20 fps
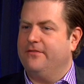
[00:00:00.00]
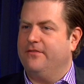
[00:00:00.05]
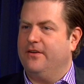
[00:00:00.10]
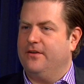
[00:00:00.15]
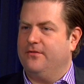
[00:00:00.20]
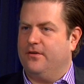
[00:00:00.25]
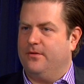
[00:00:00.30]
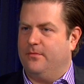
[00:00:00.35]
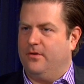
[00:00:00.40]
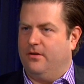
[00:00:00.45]

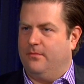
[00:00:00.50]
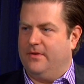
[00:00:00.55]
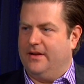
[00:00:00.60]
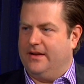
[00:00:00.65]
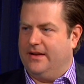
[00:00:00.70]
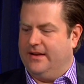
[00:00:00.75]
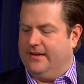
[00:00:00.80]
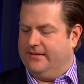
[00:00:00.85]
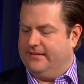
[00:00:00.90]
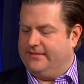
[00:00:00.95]
favorite
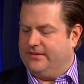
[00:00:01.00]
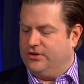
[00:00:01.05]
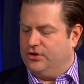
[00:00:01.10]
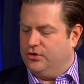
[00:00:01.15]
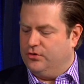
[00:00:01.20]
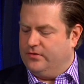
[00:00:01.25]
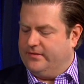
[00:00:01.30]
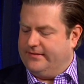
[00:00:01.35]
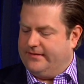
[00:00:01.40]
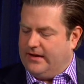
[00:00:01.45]
moment is
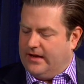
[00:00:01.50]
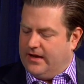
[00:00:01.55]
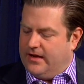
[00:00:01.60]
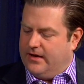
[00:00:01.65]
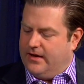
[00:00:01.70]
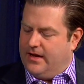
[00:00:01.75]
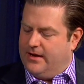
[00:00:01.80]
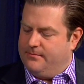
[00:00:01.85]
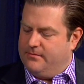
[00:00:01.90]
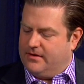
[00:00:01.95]
you
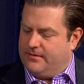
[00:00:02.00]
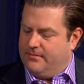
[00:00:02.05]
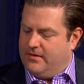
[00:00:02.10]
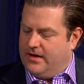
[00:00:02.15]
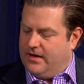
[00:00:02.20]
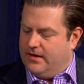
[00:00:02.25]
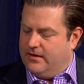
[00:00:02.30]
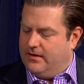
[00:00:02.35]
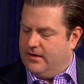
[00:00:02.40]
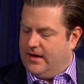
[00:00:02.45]
say, Ed
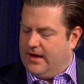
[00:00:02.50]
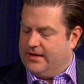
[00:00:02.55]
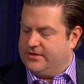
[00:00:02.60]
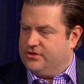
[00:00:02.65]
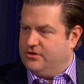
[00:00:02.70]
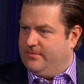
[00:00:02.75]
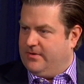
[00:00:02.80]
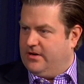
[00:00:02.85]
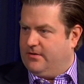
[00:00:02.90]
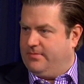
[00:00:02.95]
McMahon
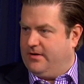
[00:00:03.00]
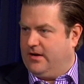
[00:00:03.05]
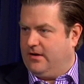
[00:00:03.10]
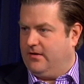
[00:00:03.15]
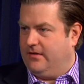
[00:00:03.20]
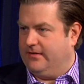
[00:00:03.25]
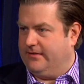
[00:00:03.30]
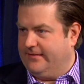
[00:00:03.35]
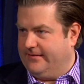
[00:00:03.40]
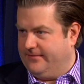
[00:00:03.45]
asked you about your
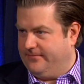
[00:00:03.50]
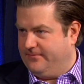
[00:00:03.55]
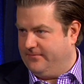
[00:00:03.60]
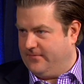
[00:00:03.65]
parents.